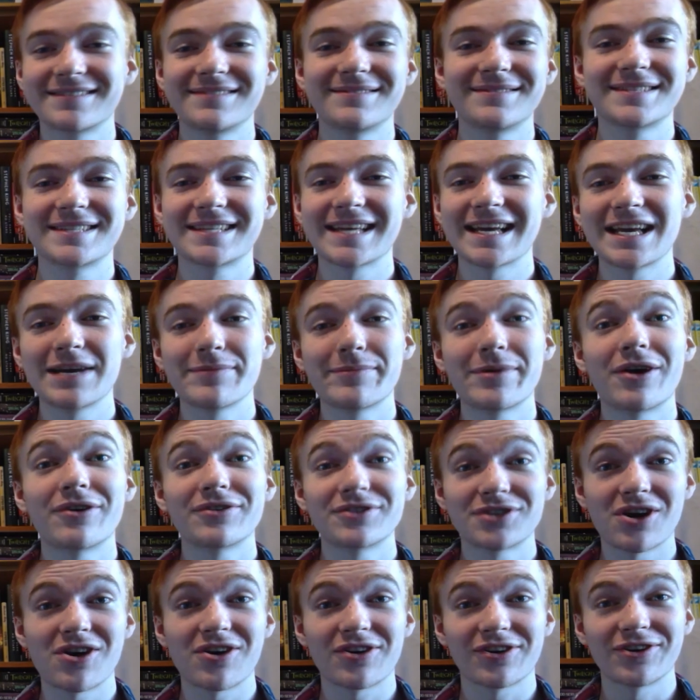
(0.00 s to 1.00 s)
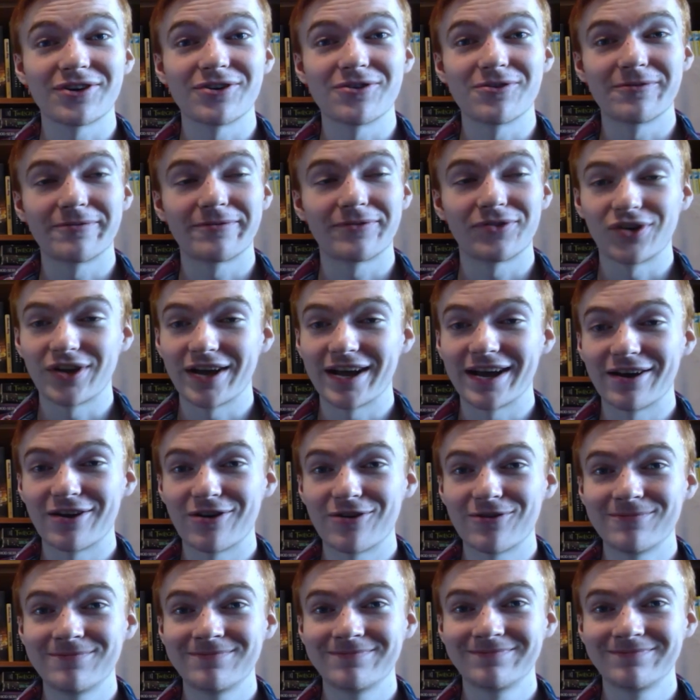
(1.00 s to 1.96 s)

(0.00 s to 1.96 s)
say about Taco for now.